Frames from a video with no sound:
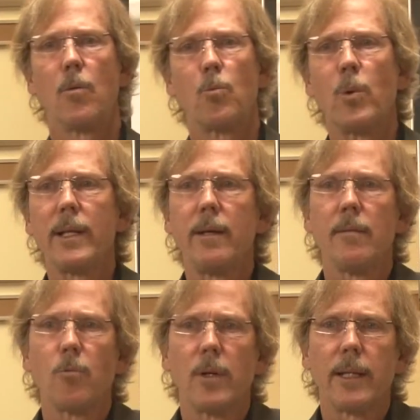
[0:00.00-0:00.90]
really,
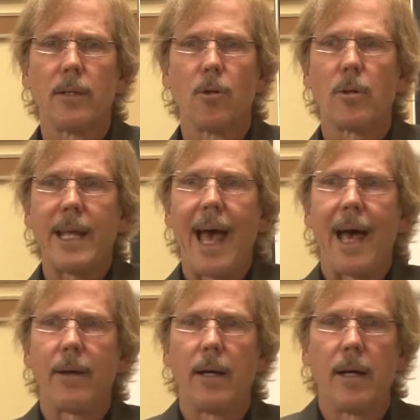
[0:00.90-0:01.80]
really looked
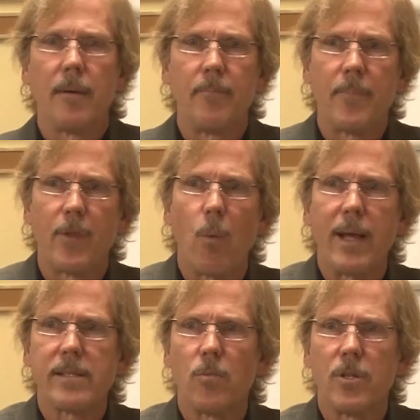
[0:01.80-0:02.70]
at um, the
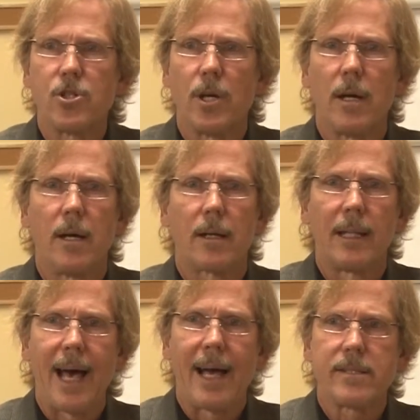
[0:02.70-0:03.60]
ways in which uh,
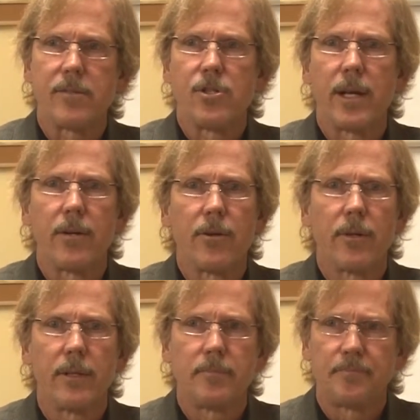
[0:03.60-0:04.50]
class and gender
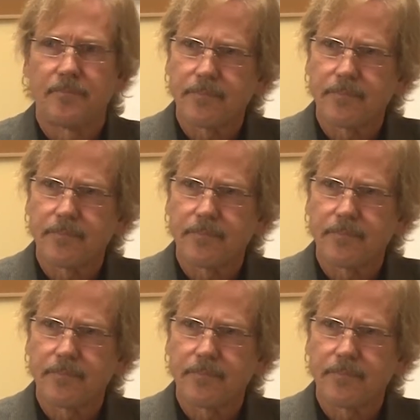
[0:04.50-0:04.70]
and